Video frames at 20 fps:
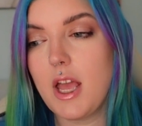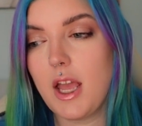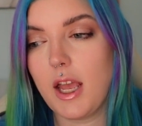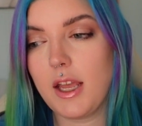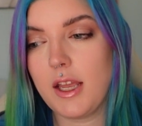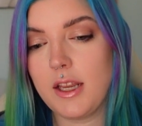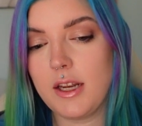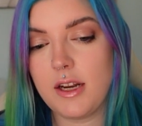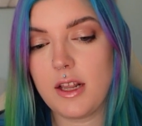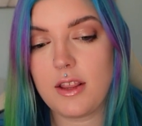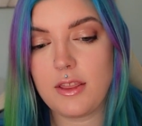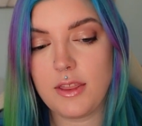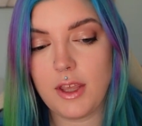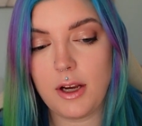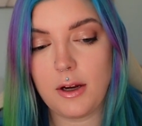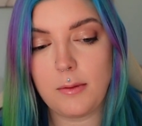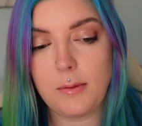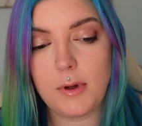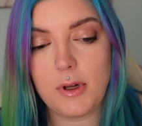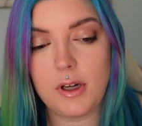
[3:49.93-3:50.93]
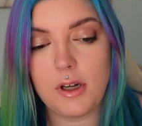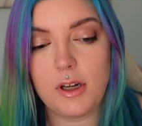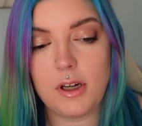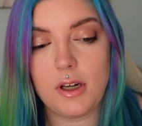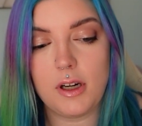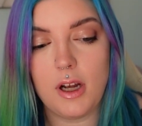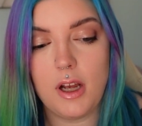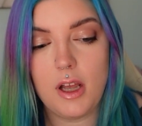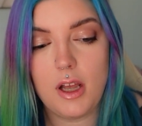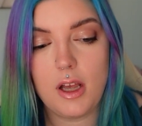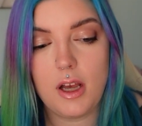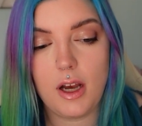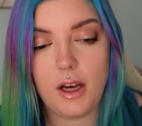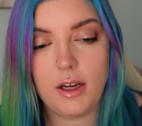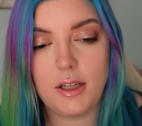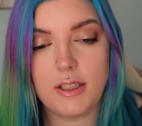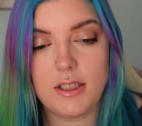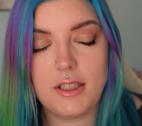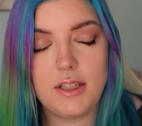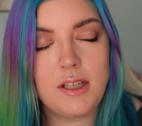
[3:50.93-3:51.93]
and there
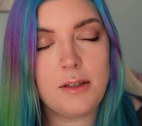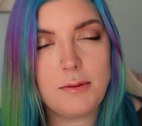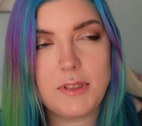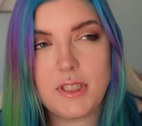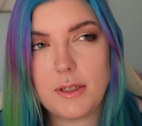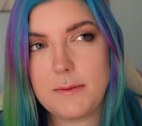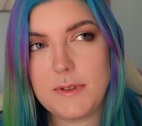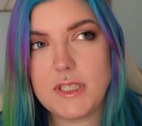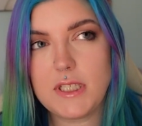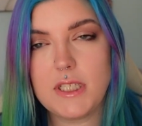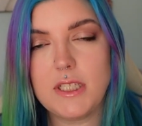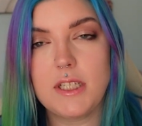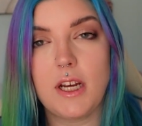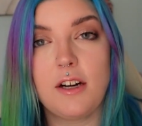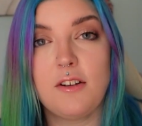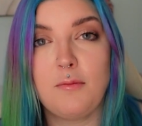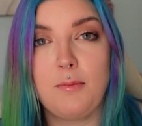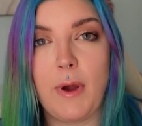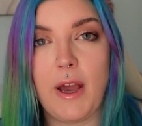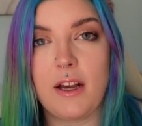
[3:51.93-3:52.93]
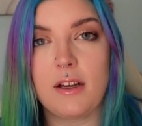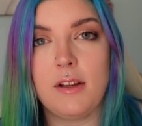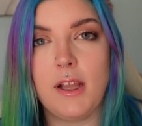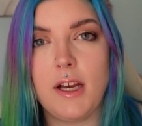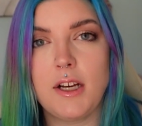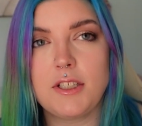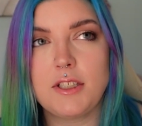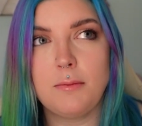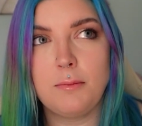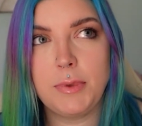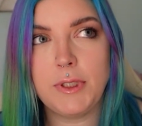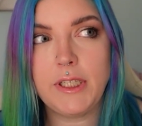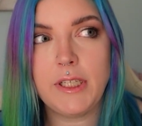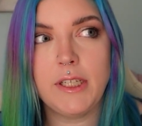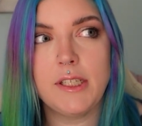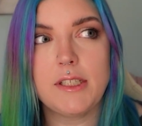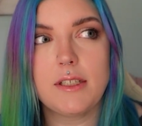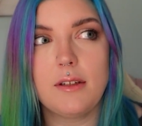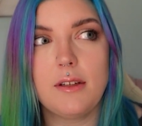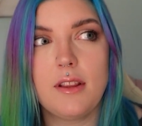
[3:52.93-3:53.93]
was obviously a ton of backlash,
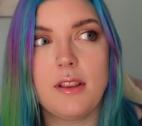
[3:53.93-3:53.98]
but